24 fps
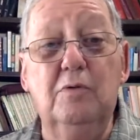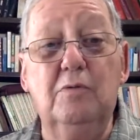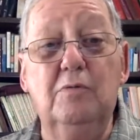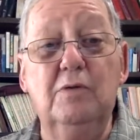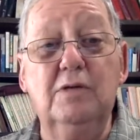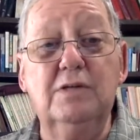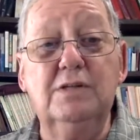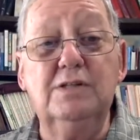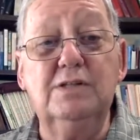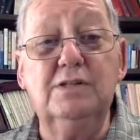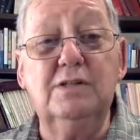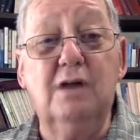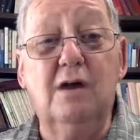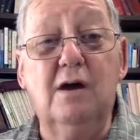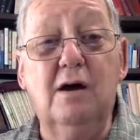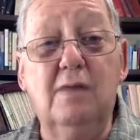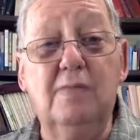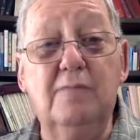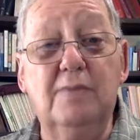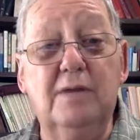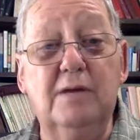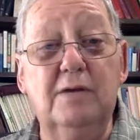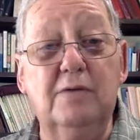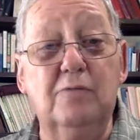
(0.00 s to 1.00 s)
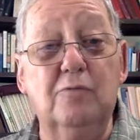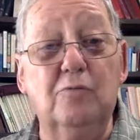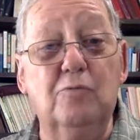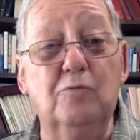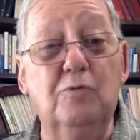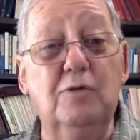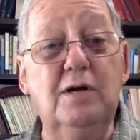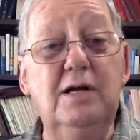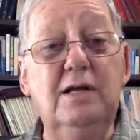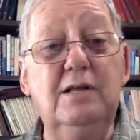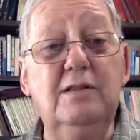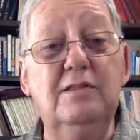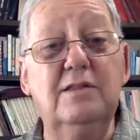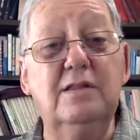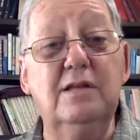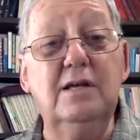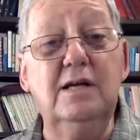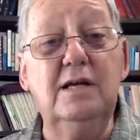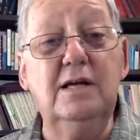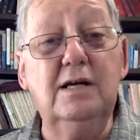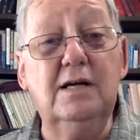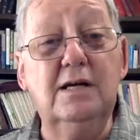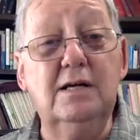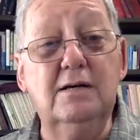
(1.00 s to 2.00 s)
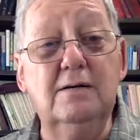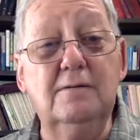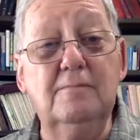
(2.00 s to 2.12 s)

we stop and rethink